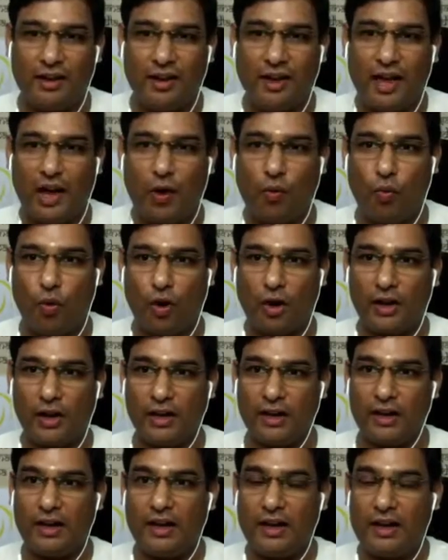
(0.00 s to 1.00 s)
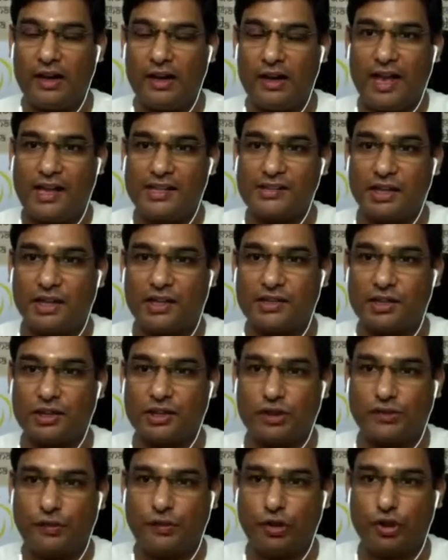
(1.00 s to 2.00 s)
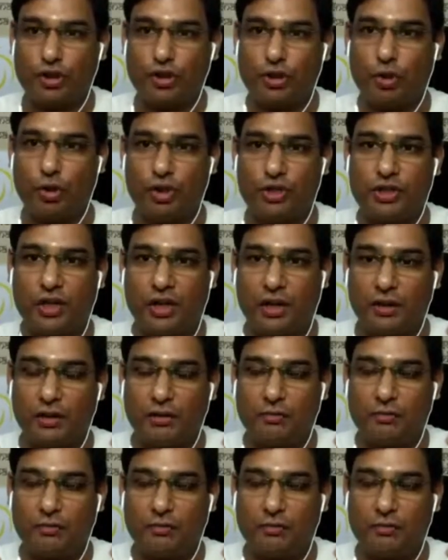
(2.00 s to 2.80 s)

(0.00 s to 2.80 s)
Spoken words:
A warrior, a successful soldier.